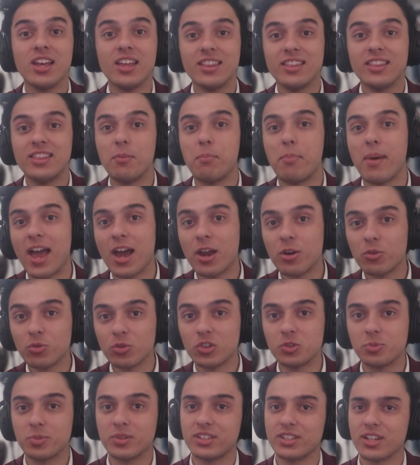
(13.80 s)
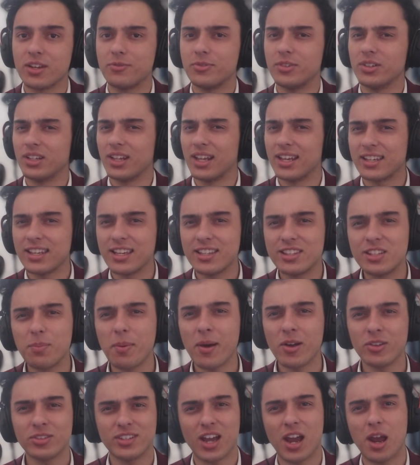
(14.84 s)
the ban rules because I feel like it's
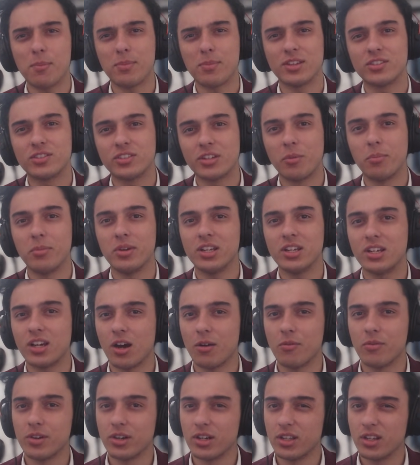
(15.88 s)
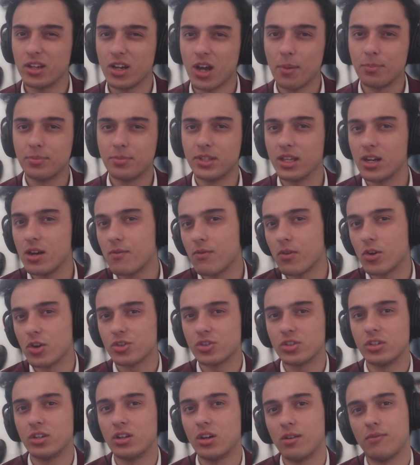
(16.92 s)
about time that somebody covered an updated
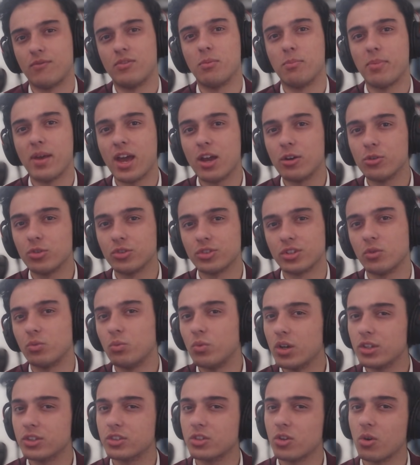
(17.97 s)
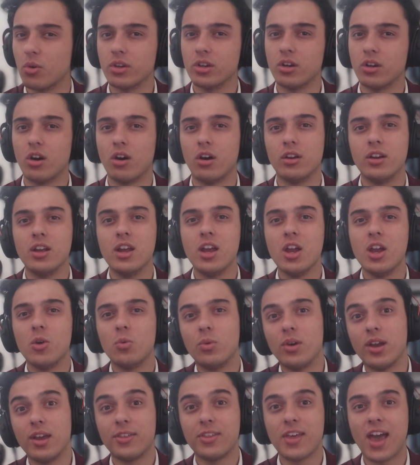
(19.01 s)
version of the ban rules and what's going on
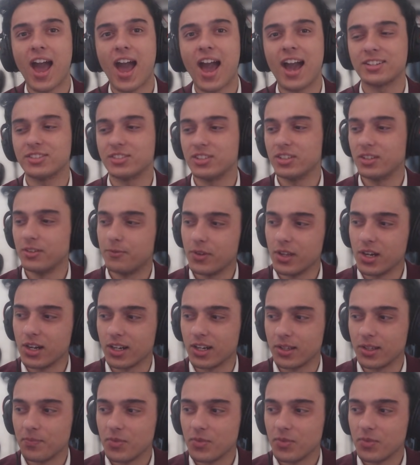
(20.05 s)
with Axie Infinity.